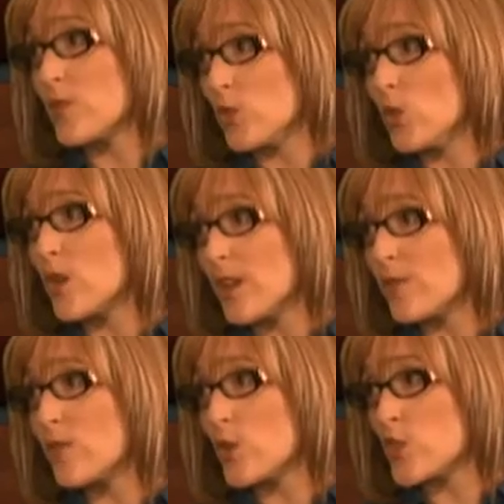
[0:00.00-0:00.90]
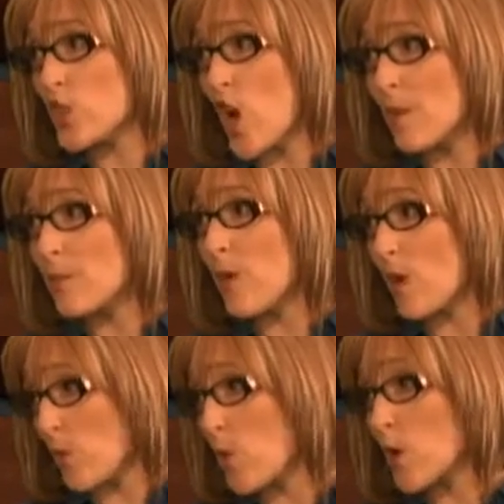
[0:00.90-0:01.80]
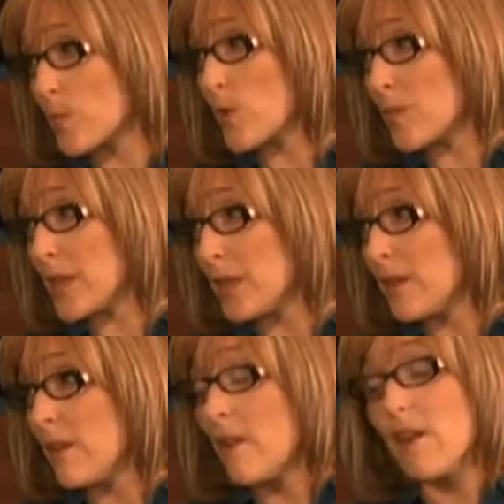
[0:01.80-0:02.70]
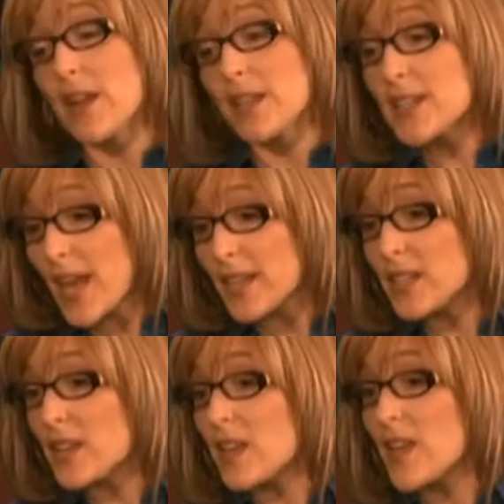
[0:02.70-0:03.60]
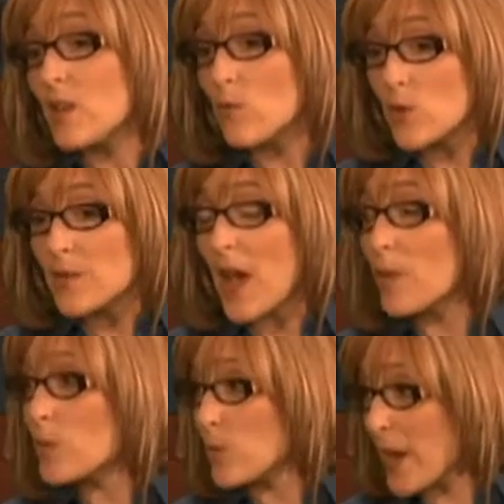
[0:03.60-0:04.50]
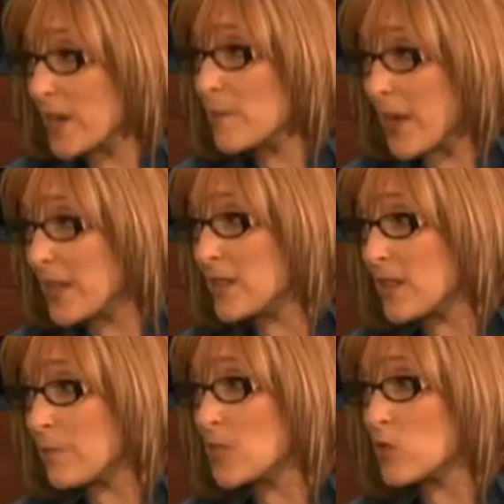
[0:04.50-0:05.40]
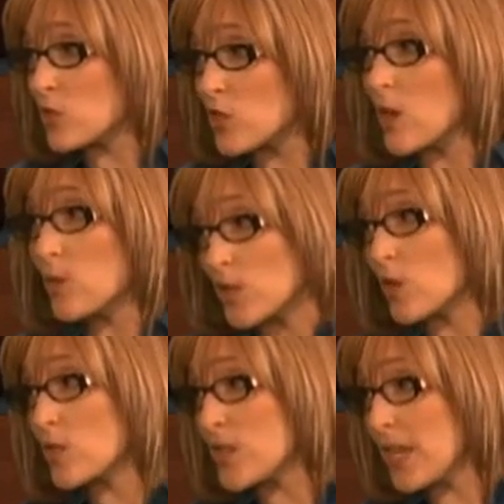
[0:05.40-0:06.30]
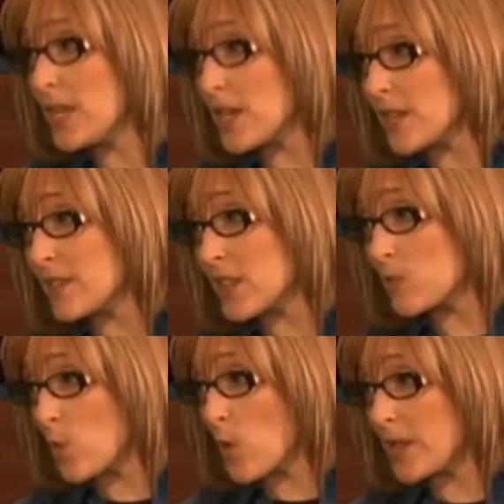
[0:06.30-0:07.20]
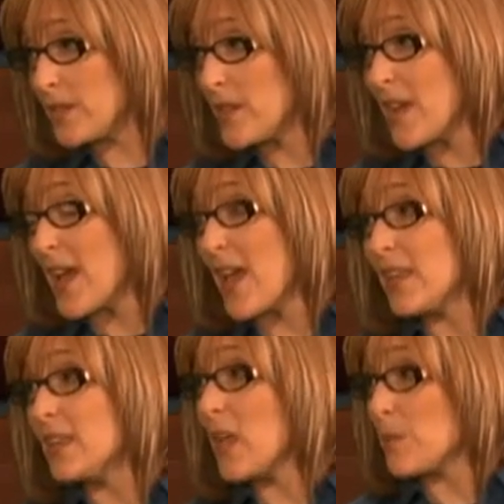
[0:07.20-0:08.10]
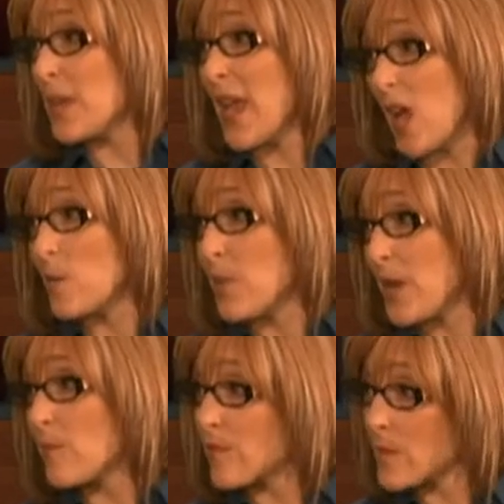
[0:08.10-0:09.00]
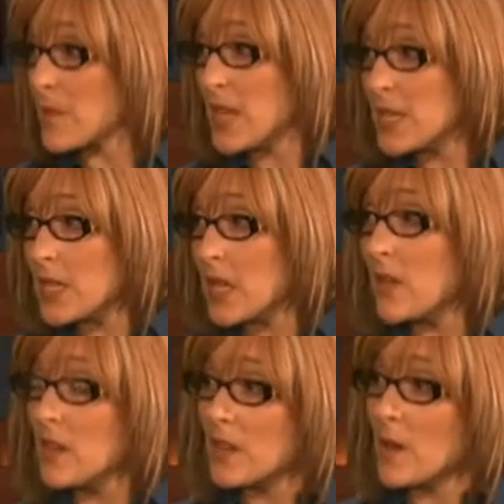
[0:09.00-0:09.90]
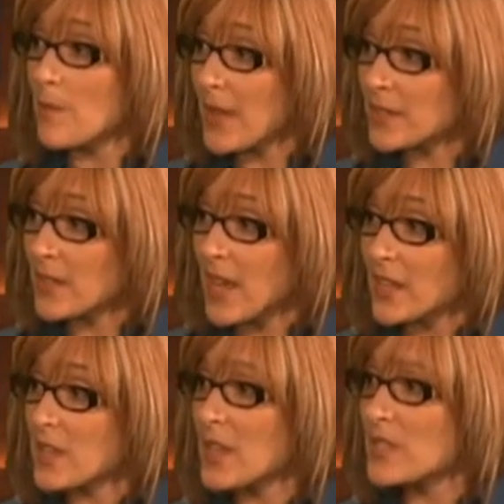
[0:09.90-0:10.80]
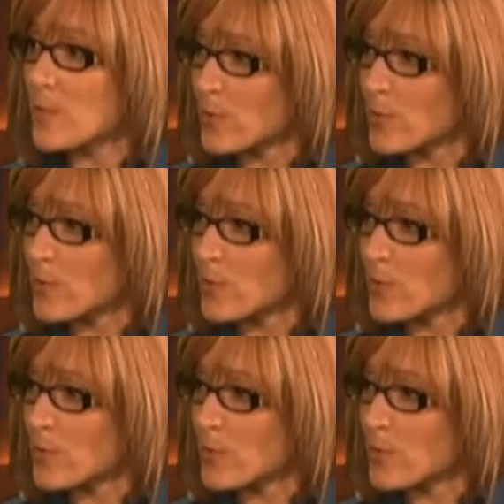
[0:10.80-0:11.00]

you're looking for a job, a work permit in Canada. I would recommend that Mr. Shaw return to India at that point and let me help him from India come back to Canada temporarily.